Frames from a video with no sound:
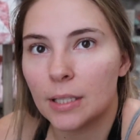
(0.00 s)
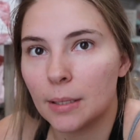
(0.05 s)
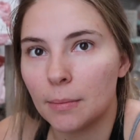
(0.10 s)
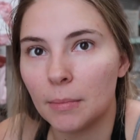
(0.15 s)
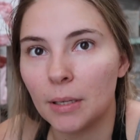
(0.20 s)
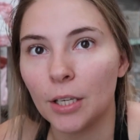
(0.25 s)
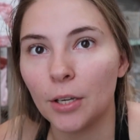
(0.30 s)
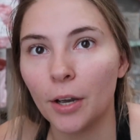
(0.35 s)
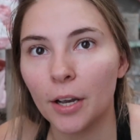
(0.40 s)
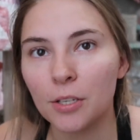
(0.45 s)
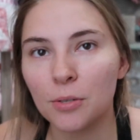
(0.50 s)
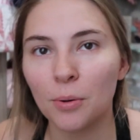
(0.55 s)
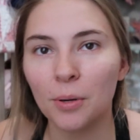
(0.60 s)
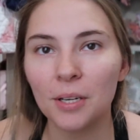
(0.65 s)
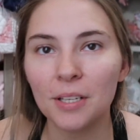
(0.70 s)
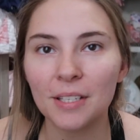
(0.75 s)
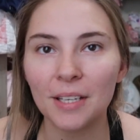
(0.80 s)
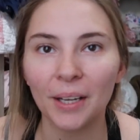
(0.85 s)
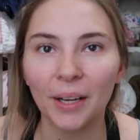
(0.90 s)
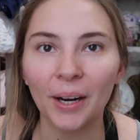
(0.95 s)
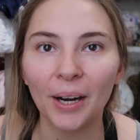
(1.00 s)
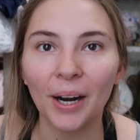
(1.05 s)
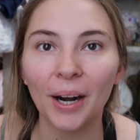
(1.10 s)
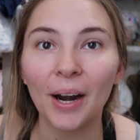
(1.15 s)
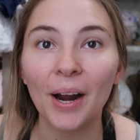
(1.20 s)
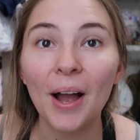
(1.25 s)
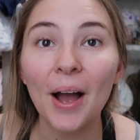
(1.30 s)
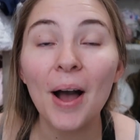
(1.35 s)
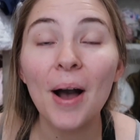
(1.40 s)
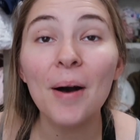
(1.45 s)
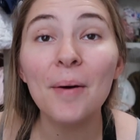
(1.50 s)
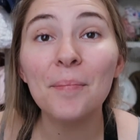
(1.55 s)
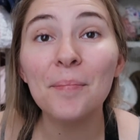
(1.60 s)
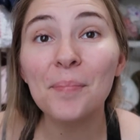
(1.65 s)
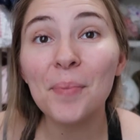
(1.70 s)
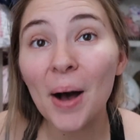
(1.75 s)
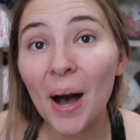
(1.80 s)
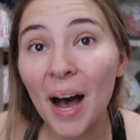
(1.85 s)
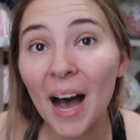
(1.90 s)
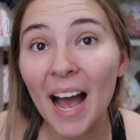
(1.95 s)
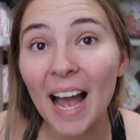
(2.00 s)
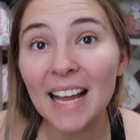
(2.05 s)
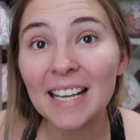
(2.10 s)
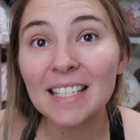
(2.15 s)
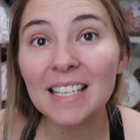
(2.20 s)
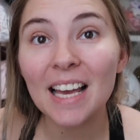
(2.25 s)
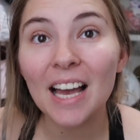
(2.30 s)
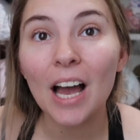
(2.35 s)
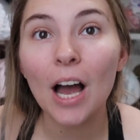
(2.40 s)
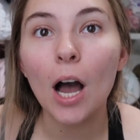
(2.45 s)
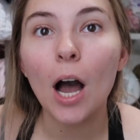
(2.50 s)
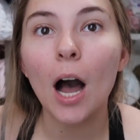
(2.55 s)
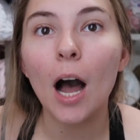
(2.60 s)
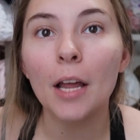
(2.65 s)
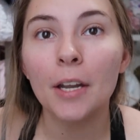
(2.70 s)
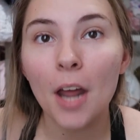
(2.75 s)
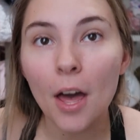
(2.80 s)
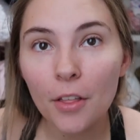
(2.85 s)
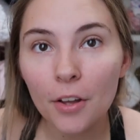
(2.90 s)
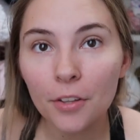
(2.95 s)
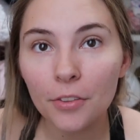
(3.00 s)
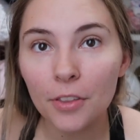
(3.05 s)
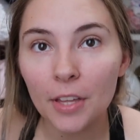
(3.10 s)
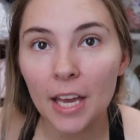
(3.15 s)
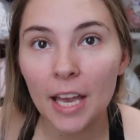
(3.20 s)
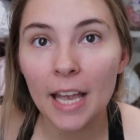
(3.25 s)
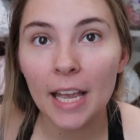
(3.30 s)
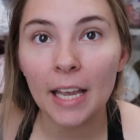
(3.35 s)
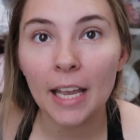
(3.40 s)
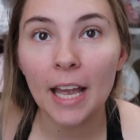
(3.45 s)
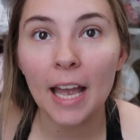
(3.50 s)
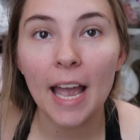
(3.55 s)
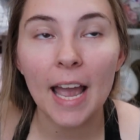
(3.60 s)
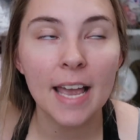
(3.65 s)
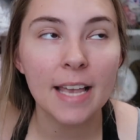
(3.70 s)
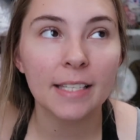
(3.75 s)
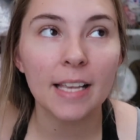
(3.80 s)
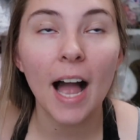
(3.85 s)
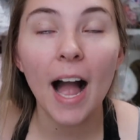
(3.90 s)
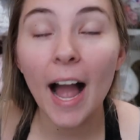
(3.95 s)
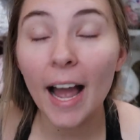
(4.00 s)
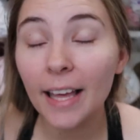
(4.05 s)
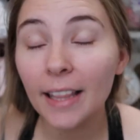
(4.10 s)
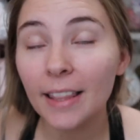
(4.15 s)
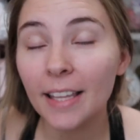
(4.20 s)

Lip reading: to see me, you guys want to see her. But another thing is, I